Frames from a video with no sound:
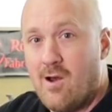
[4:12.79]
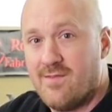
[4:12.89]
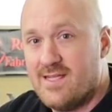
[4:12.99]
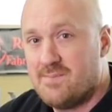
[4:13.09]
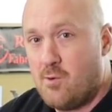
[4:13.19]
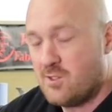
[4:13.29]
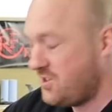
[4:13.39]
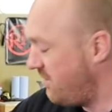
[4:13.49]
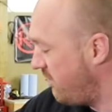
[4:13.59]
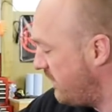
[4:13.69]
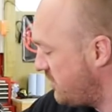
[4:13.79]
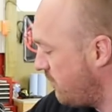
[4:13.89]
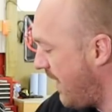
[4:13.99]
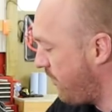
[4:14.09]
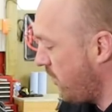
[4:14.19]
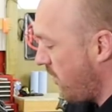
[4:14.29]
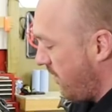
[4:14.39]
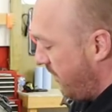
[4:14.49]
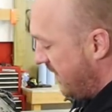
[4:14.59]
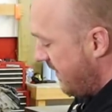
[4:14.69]
on this portion of the windshield wiper
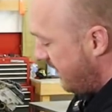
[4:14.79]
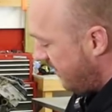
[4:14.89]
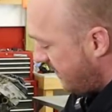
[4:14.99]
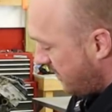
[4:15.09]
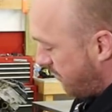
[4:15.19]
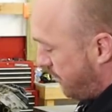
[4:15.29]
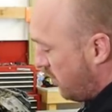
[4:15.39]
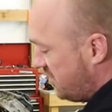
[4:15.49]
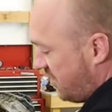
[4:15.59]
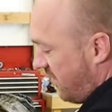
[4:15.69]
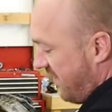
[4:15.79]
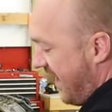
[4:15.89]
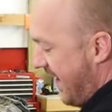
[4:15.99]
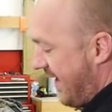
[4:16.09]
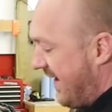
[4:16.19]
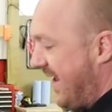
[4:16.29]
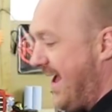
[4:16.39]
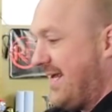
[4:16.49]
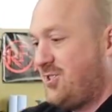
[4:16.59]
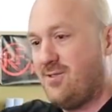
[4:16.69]
arm, you push on that and it
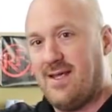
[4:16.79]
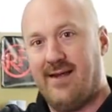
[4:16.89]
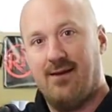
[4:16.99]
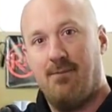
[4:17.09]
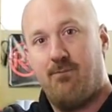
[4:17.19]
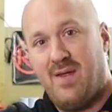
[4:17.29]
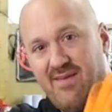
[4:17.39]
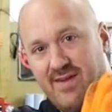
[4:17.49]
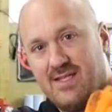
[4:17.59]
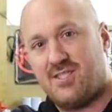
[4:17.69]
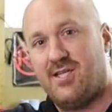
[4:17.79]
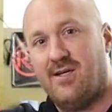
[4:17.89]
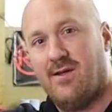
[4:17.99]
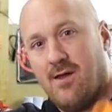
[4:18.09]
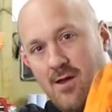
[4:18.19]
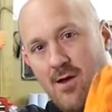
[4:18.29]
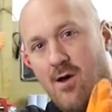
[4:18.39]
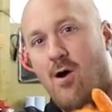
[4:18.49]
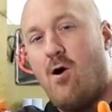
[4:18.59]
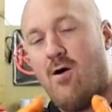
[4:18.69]
actually pivots
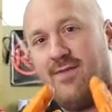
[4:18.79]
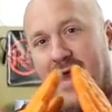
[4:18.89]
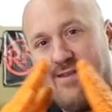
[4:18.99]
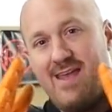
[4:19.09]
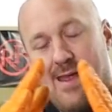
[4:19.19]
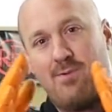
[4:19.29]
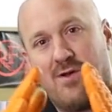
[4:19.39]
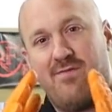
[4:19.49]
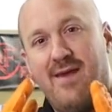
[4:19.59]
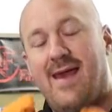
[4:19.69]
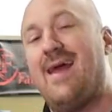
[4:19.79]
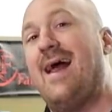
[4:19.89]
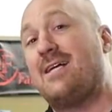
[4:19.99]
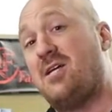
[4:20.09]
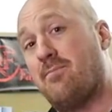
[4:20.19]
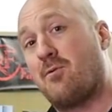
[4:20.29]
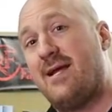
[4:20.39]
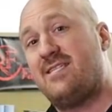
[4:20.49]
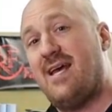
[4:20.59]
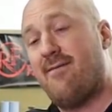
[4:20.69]
on that tapered fit and actually
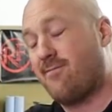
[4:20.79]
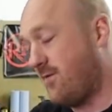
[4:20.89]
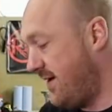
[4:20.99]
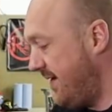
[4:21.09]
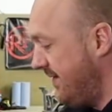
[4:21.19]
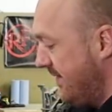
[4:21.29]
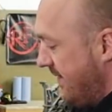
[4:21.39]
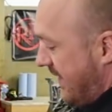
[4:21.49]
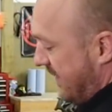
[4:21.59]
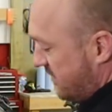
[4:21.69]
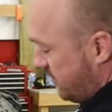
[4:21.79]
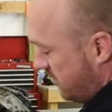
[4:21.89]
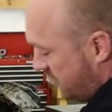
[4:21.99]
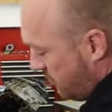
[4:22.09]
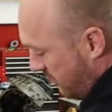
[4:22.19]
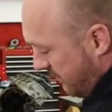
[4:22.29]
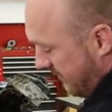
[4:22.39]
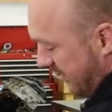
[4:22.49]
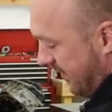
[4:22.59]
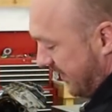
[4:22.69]
breaks that free. And as soon as you
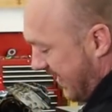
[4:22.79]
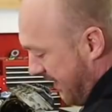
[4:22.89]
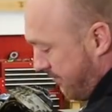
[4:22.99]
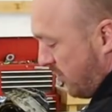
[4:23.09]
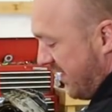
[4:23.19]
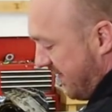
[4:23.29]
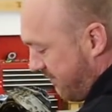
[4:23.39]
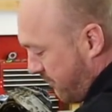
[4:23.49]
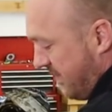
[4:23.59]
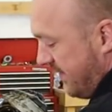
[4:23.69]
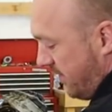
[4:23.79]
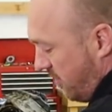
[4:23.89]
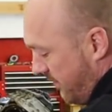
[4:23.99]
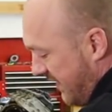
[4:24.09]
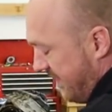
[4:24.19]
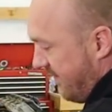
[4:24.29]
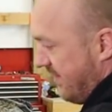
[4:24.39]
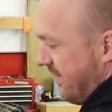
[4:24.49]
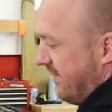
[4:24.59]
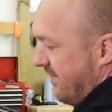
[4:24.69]
kind of break it free a little bit,
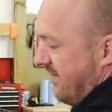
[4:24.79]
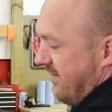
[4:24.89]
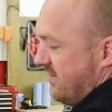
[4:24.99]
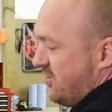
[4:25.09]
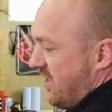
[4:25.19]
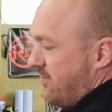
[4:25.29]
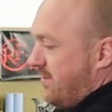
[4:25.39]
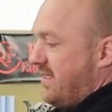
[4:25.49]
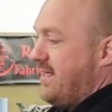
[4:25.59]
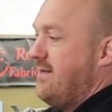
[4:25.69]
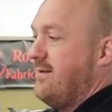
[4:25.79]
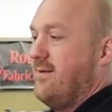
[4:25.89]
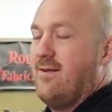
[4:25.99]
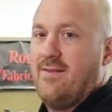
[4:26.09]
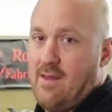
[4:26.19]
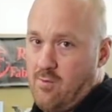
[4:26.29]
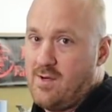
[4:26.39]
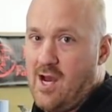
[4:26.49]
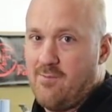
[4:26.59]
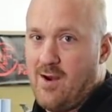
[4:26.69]
generally they will
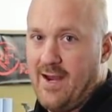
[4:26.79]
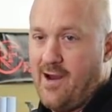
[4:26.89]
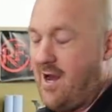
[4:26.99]
come right